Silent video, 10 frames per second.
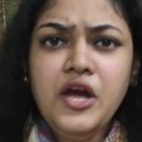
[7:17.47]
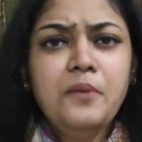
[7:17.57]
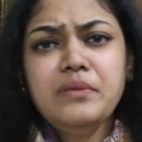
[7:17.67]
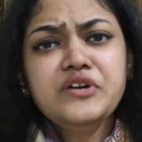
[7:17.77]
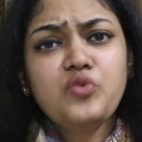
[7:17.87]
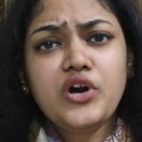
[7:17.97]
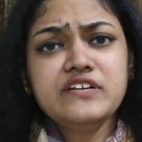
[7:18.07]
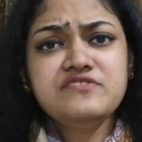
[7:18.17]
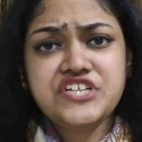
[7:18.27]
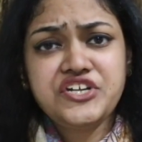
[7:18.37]
But what
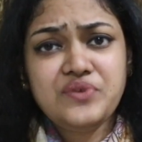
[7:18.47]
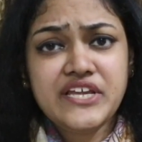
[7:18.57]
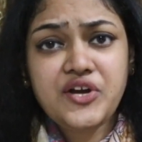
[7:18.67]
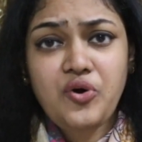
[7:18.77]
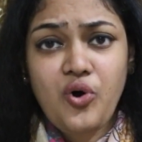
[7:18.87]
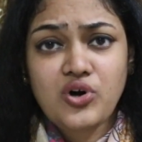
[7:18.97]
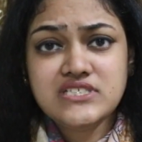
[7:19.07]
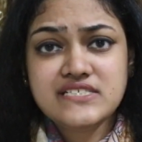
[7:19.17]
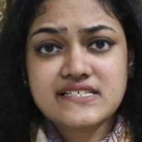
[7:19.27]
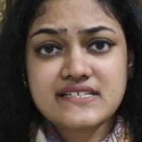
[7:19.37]
if scheduling
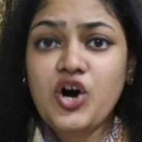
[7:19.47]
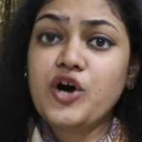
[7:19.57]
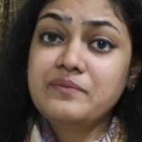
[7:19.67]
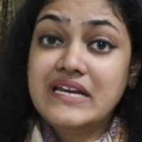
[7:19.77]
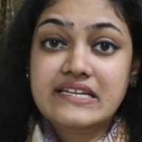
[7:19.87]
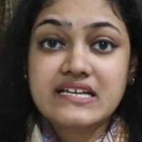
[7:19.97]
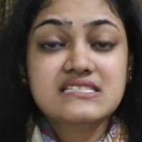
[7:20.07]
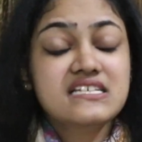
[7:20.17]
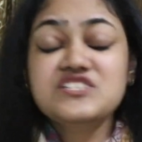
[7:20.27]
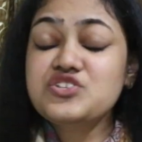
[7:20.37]
calls or meetings
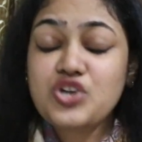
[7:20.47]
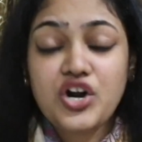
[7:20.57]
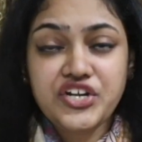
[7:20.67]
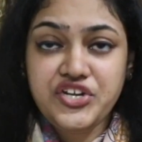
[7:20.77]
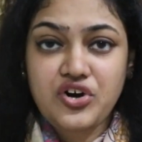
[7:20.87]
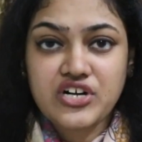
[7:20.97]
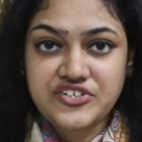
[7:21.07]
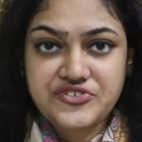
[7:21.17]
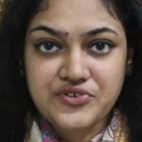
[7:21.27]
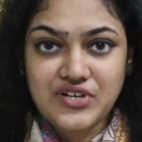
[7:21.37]
is not in your
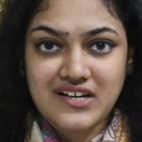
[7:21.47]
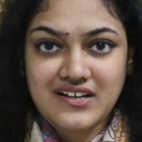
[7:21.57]
control